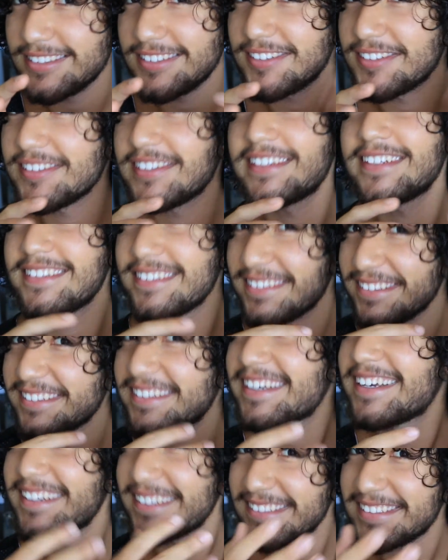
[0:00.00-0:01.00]
You
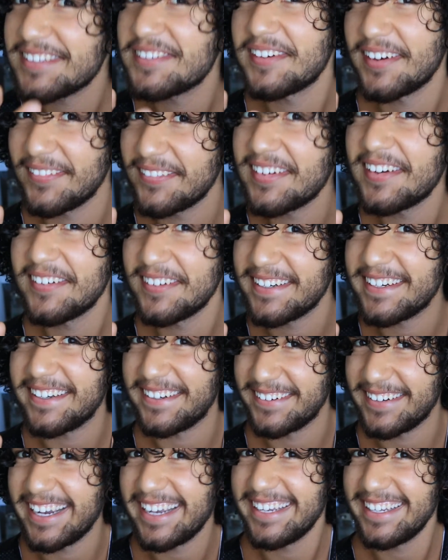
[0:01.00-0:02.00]
kind of see where I'm going
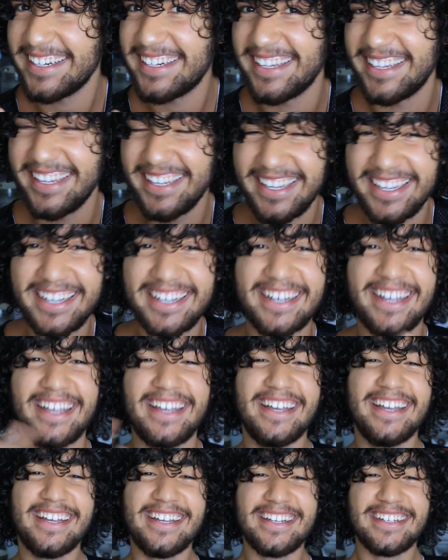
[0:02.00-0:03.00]
here, right? Yeah.
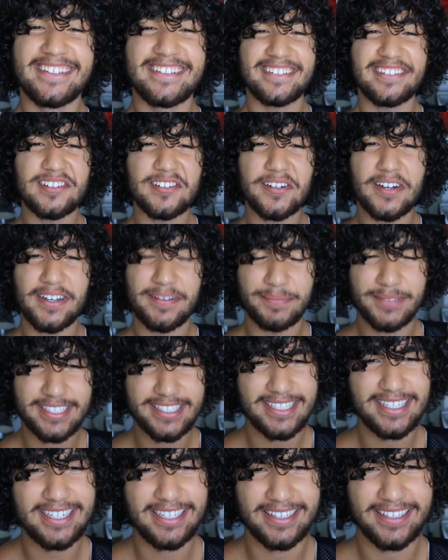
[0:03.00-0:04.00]
So I'm
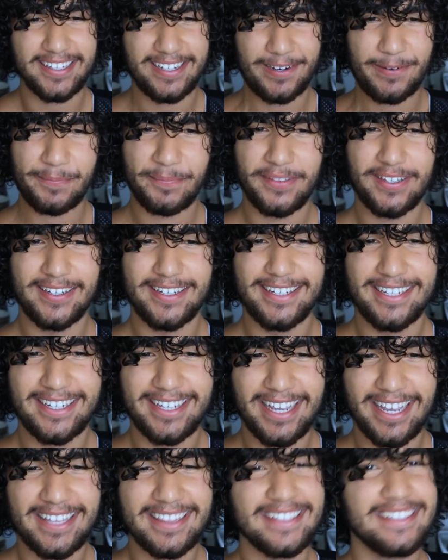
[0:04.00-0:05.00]
sitting there,
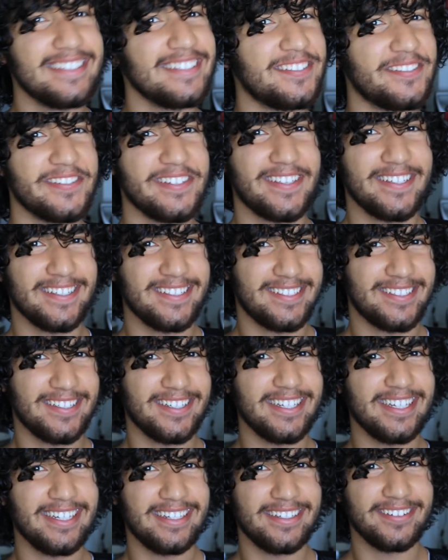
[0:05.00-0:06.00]
and this is where things
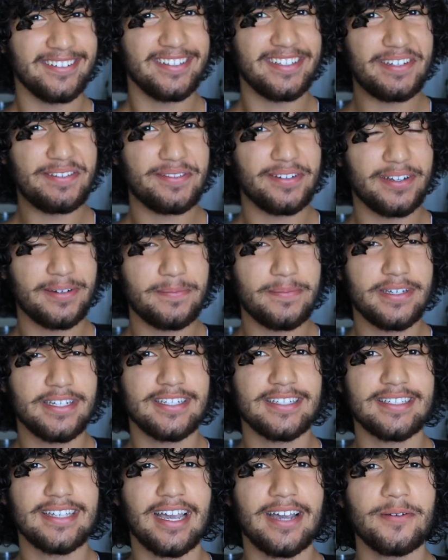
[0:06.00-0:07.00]
started getting really fun,
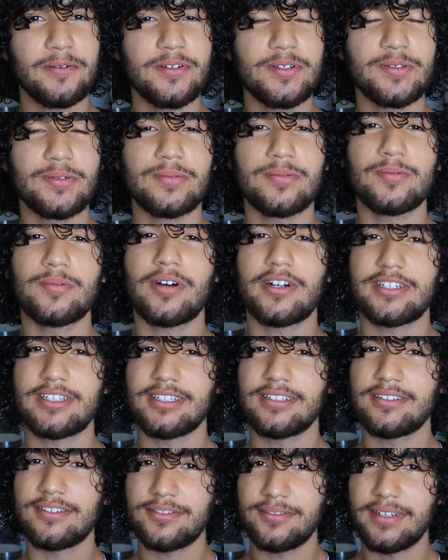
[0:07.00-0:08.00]
because I was watching
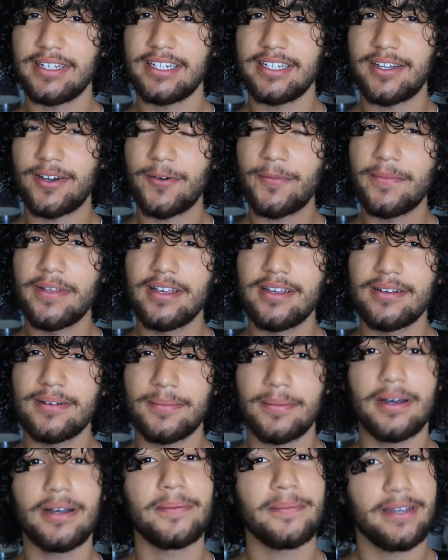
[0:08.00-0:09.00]
this video
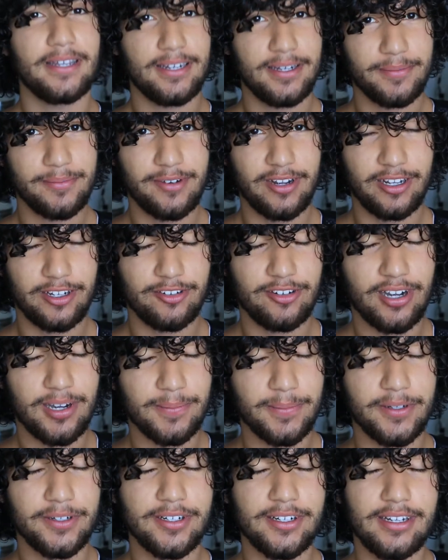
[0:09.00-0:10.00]
by a man named Ryan
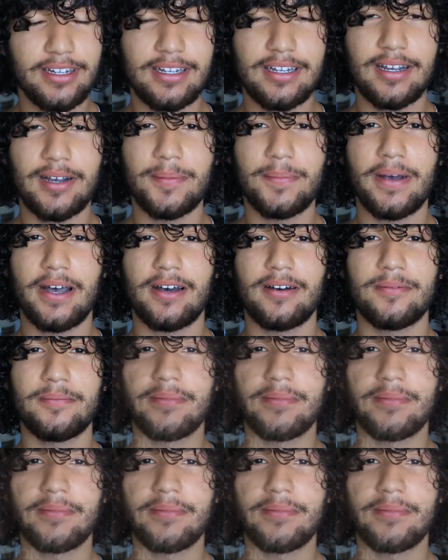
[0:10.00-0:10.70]
Crawford about